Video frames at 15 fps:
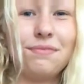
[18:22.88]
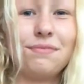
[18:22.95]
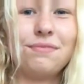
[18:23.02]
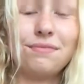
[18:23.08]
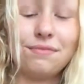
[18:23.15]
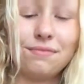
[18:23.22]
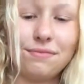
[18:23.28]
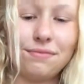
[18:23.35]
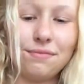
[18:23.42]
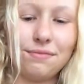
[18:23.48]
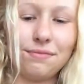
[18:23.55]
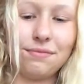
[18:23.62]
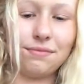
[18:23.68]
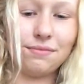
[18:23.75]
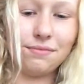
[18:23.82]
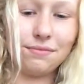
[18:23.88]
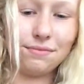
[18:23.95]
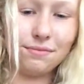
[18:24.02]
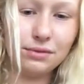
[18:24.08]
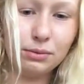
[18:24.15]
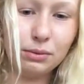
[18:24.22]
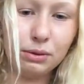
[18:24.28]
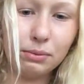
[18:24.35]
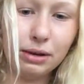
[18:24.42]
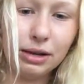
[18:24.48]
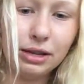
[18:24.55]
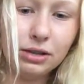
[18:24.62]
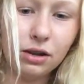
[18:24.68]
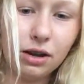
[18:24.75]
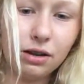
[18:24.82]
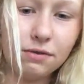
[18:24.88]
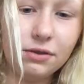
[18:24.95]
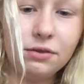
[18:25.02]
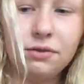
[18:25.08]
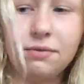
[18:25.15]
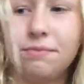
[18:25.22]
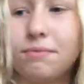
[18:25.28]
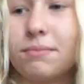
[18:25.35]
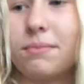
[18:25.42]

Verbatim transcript: You want to just go with that? With what? Dog, dog food? food?